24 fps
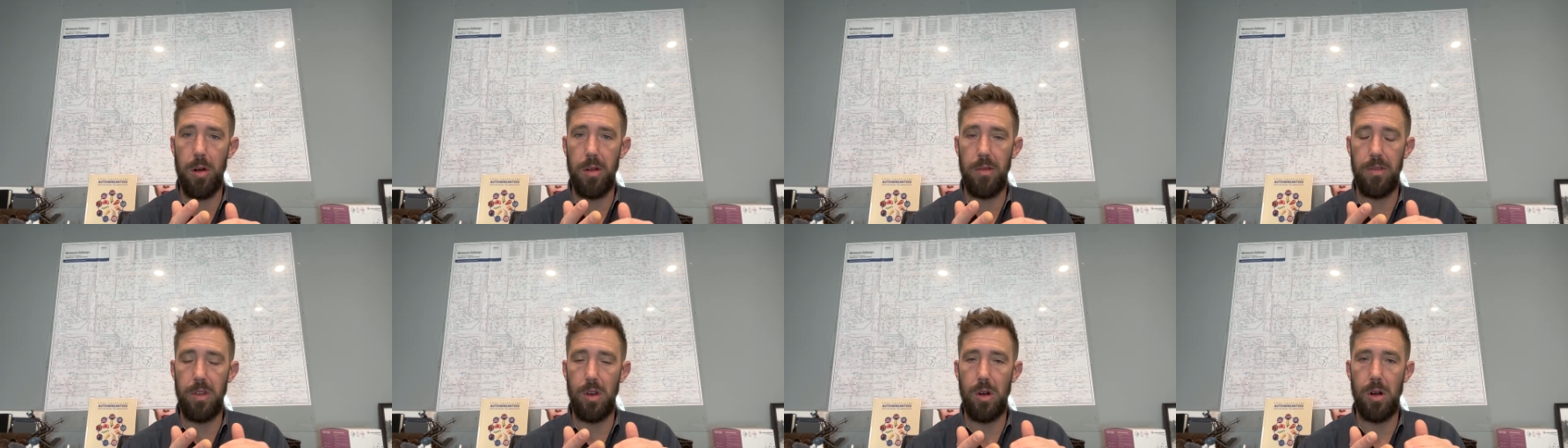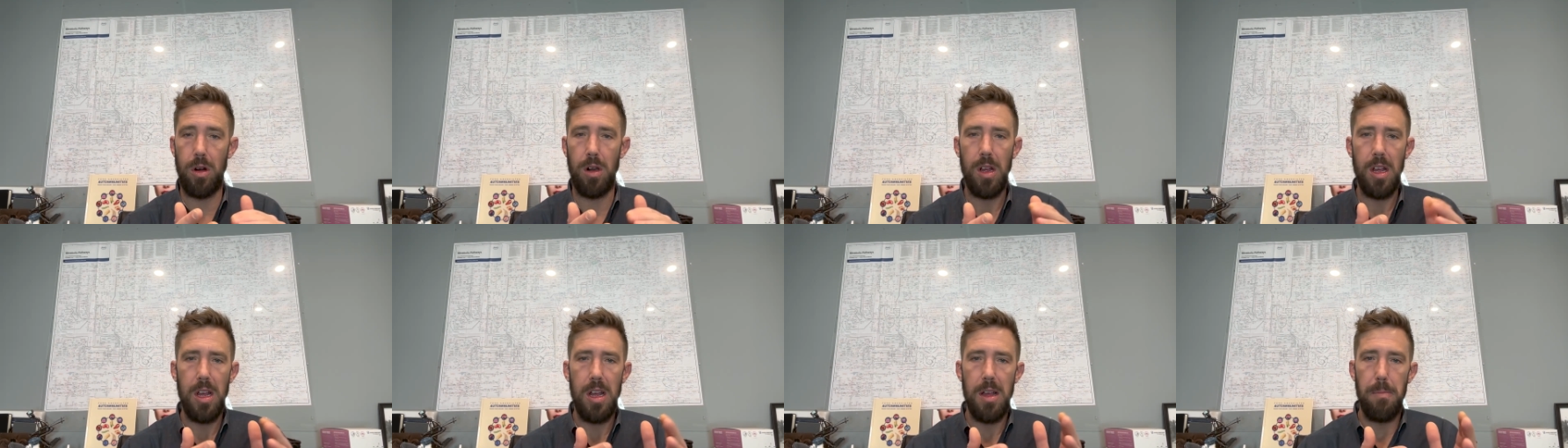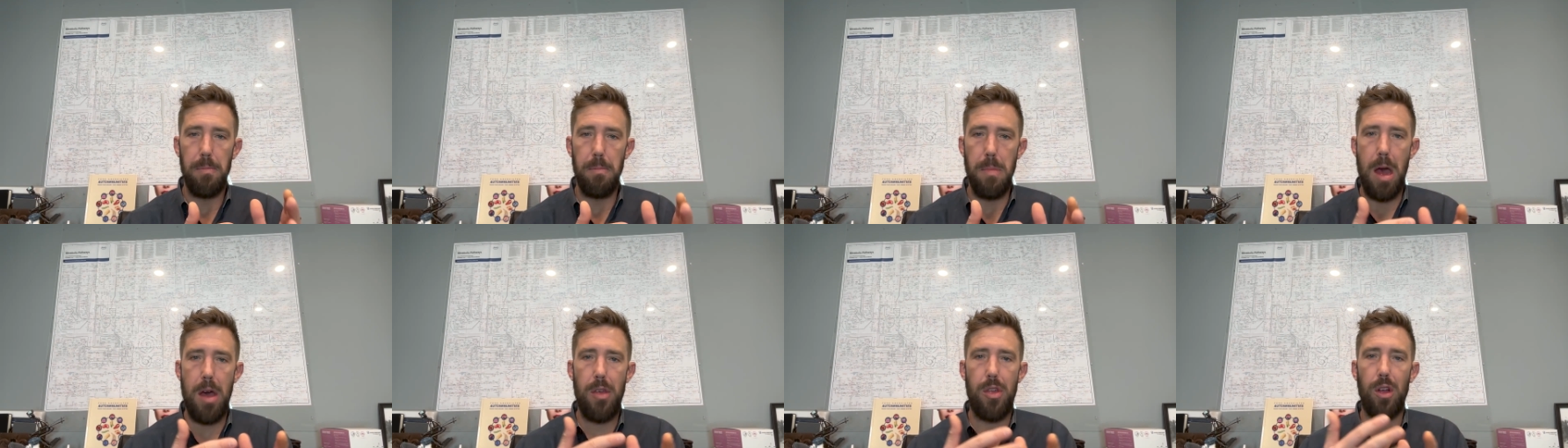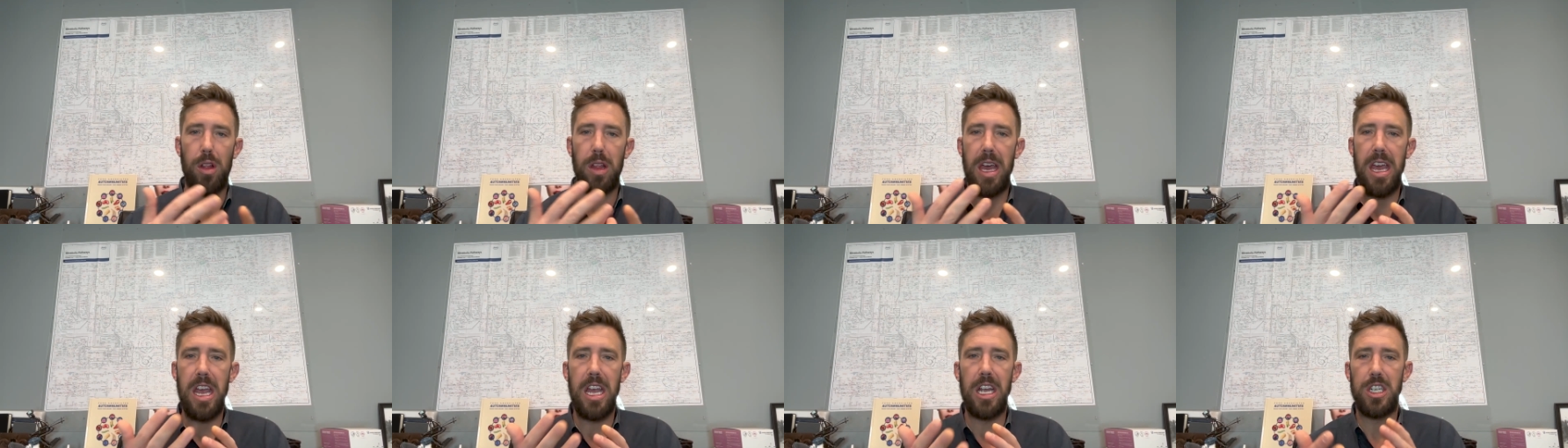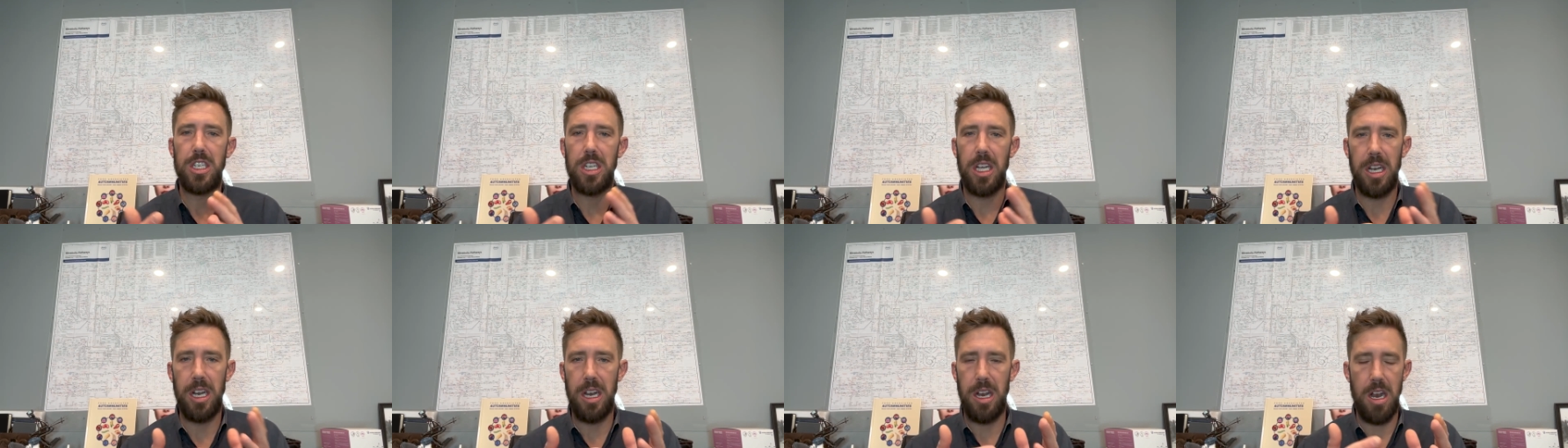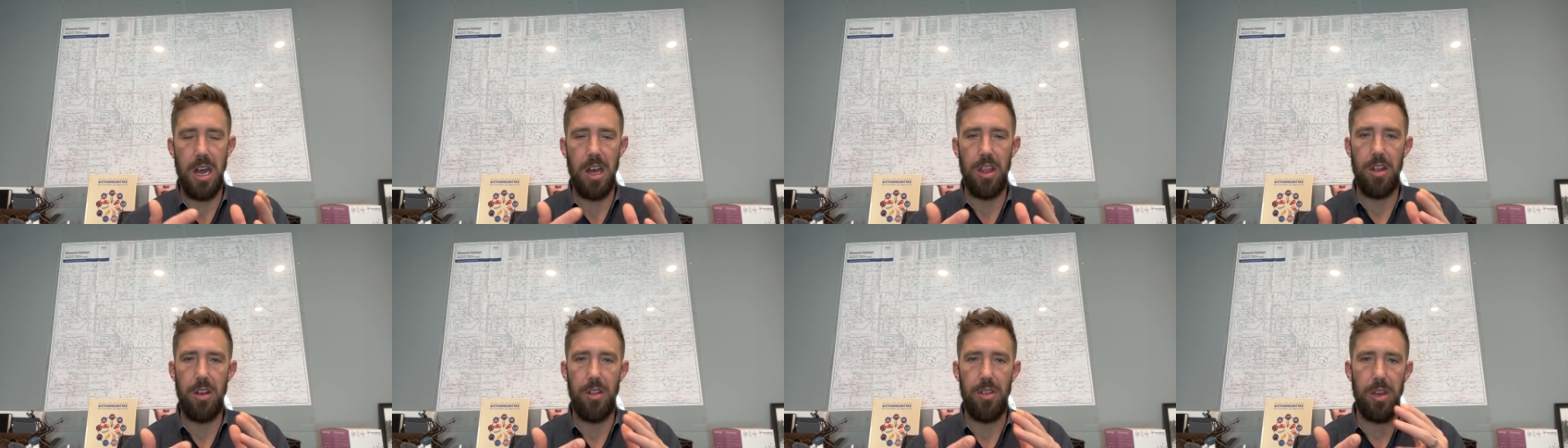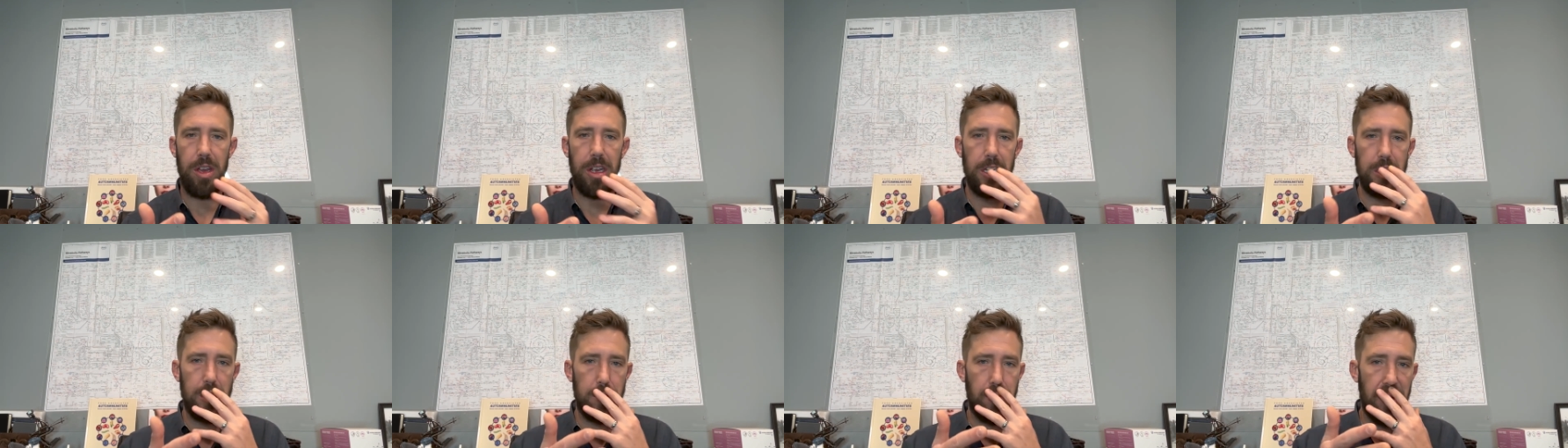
of your methylation and other things.